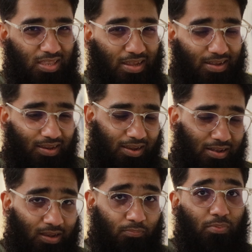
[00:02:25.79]

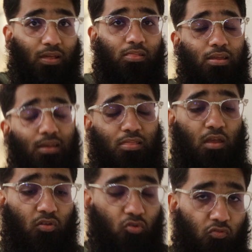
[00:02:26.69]
degraded. Plus, there is
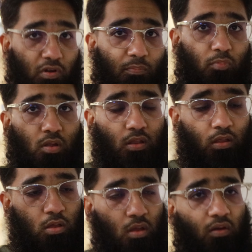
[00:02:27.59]
a huge
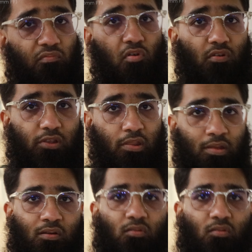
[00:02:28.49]
1.43